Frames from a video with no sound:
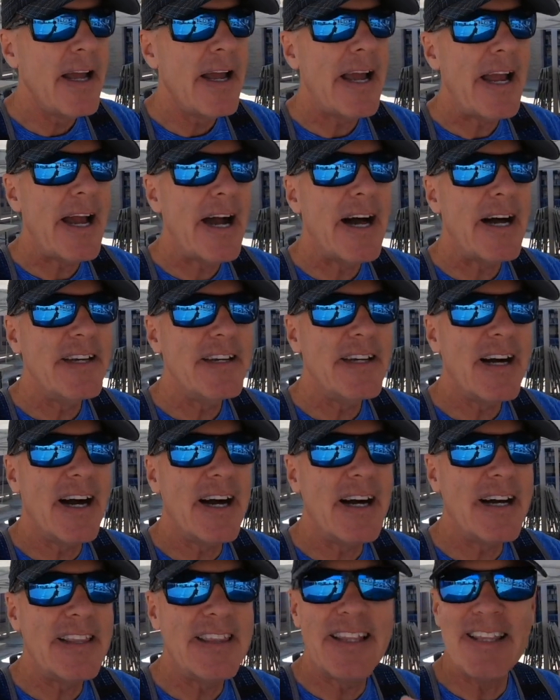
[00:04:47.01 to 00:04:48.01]
And
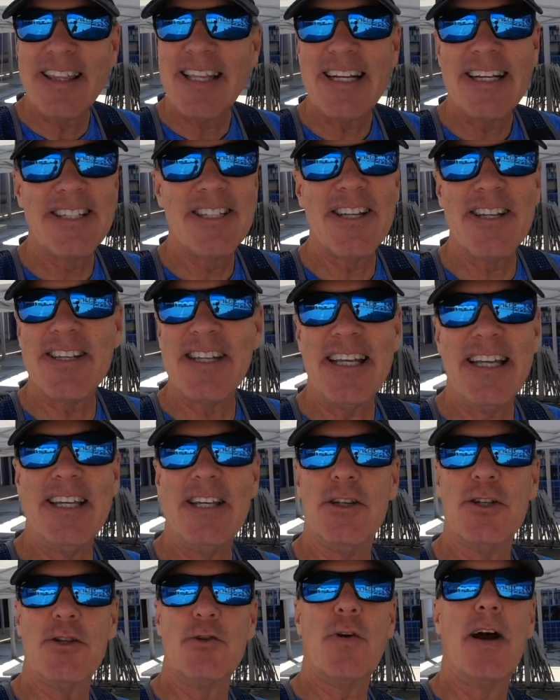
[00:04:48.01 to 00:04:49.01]
the thing's just
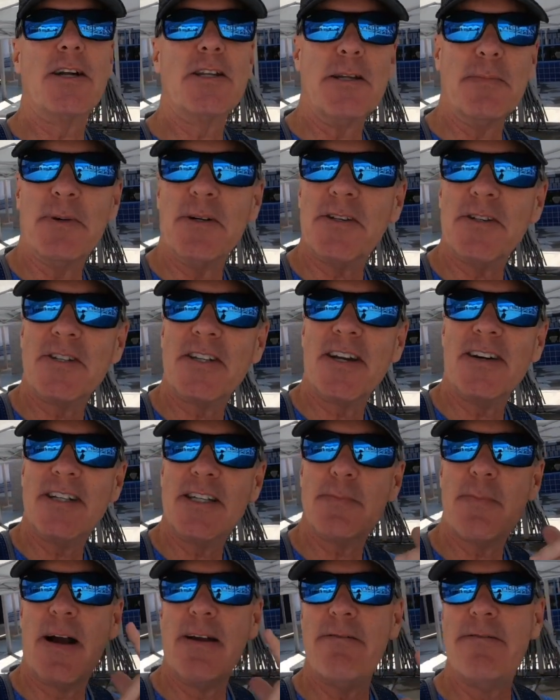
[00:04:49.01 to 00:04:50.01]
indestructible. So
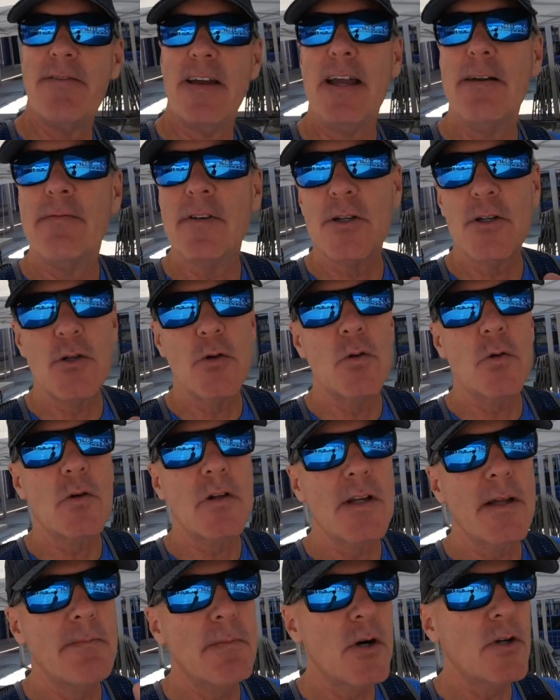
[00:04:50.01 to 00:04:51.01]
it's my favorite
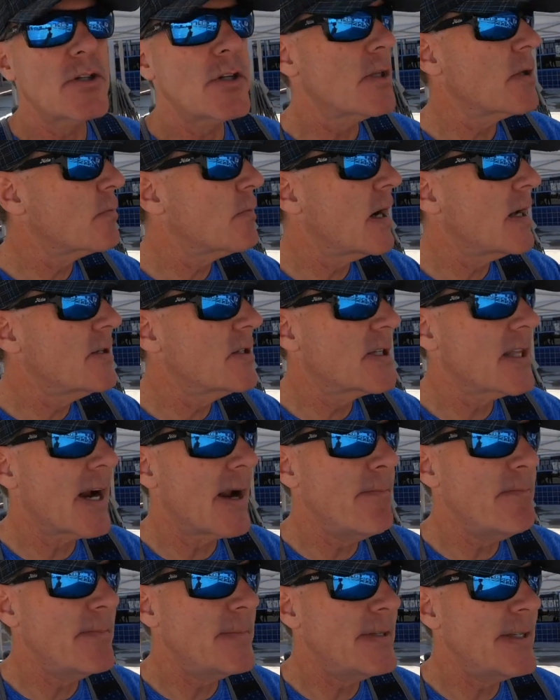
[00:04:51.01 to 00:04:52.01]
tool, and most of the runs that
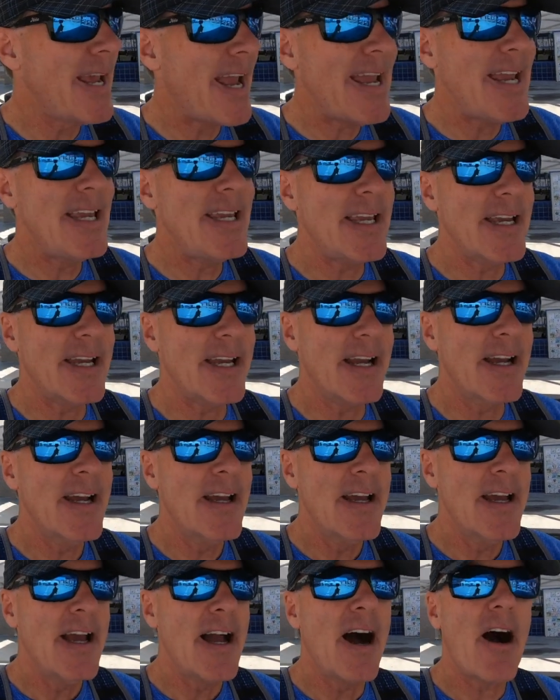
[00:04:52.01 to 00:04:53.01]
I'm taking,
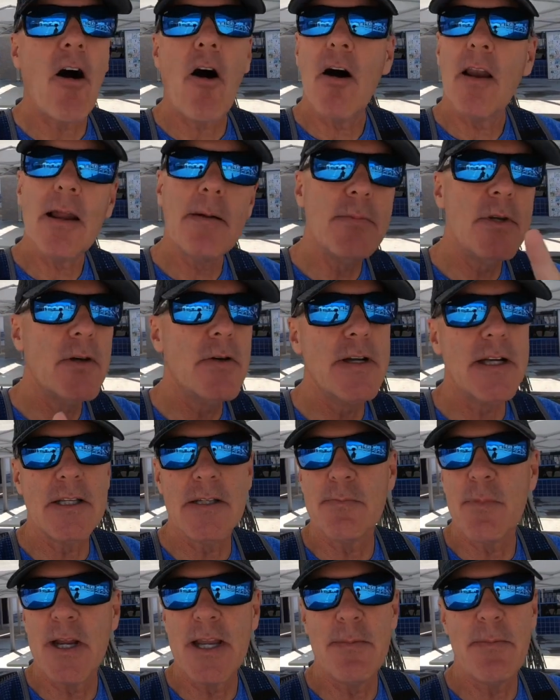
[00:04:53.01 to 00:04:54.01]
all I'm doing
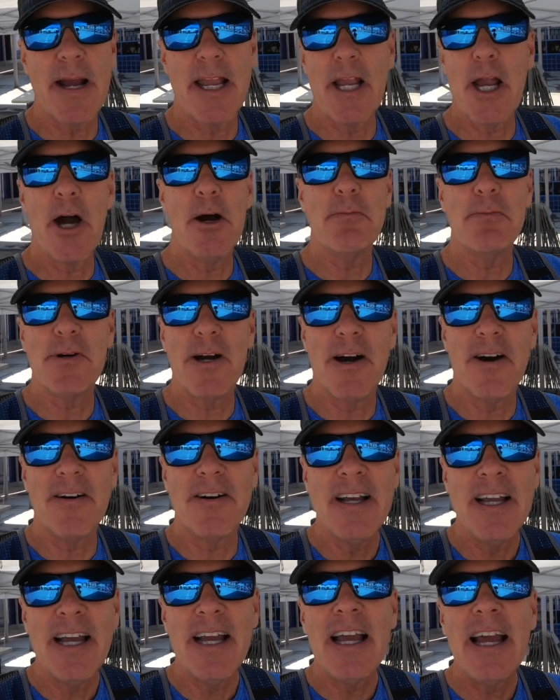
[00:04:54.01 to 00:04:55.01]
is bringing my GoPro
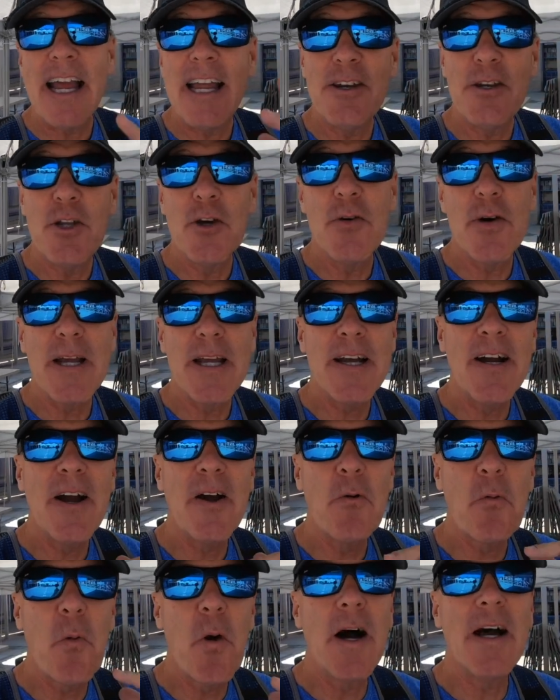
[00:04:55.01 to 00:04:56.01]
and doing
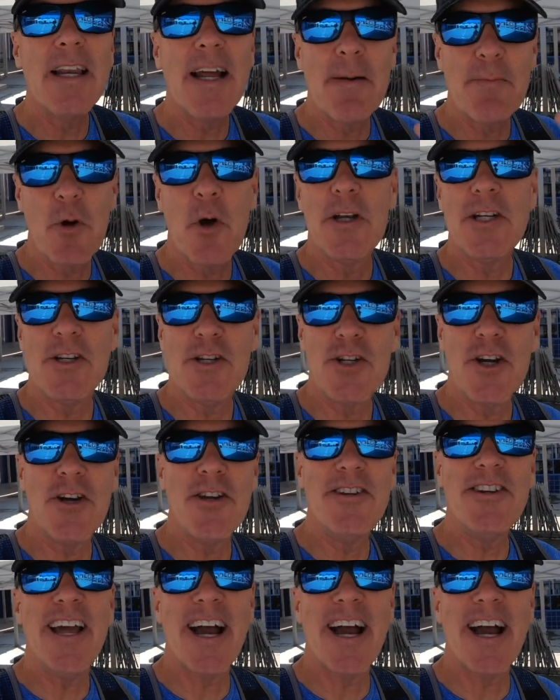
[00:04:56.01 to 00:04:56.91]
what I'm going to show you